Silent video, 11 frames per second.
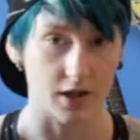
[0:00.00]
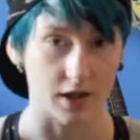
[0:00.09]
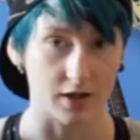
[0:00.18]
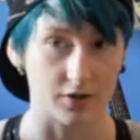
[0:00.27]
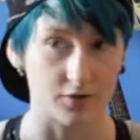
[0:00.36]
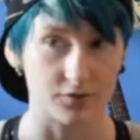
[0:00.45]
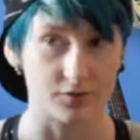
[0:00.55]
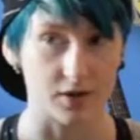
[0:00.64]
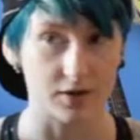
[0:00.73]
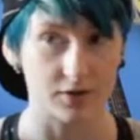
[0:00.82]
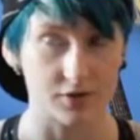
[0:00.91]
I don't
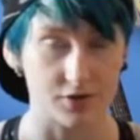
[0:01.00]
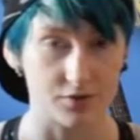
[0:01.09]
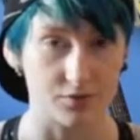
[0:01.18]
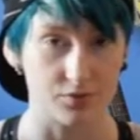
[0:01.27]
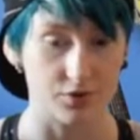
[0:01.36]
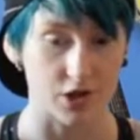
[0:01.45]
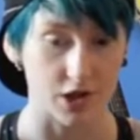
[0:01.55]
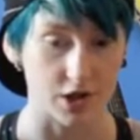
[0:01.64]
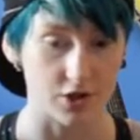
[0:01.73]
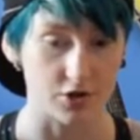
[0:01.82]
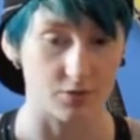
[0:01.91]
want to
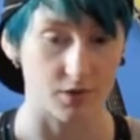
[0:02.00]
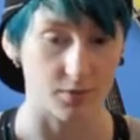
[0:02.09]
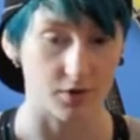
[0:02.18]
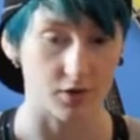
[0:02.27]
change my